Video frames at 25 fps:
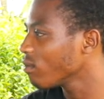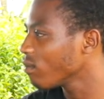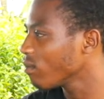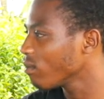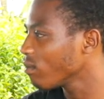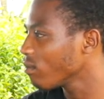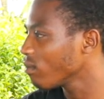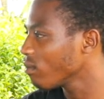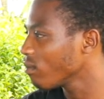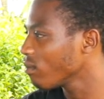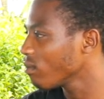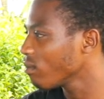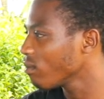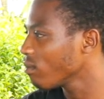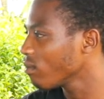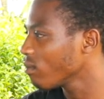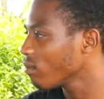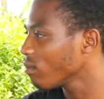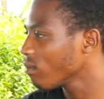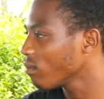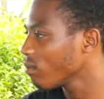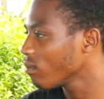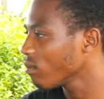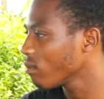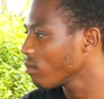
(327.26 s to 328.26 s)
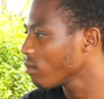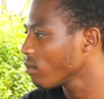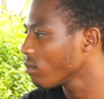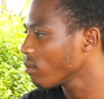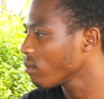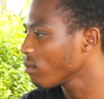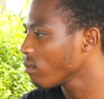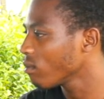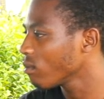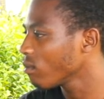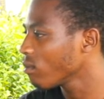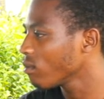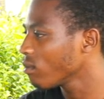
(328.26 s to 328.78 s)

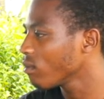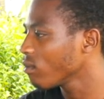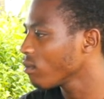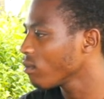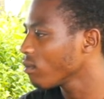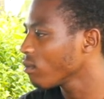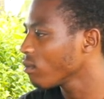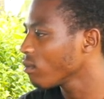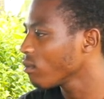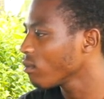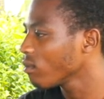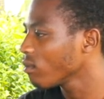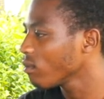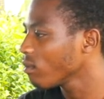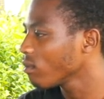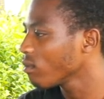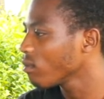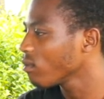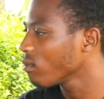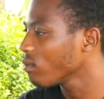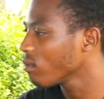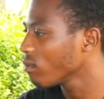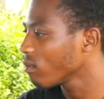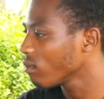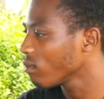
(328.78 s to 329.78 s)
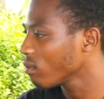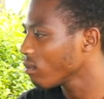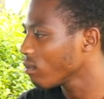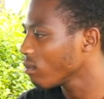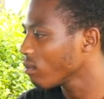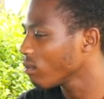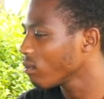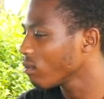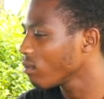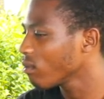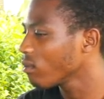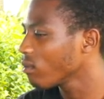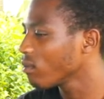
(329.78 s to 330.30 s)

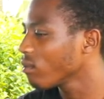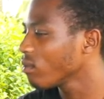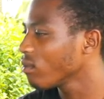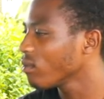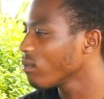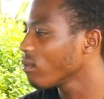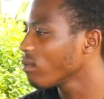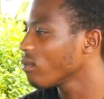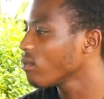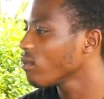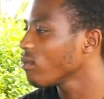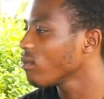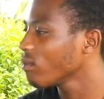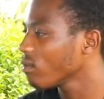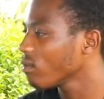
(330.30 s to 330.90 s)
No words are spoken by the person on screen.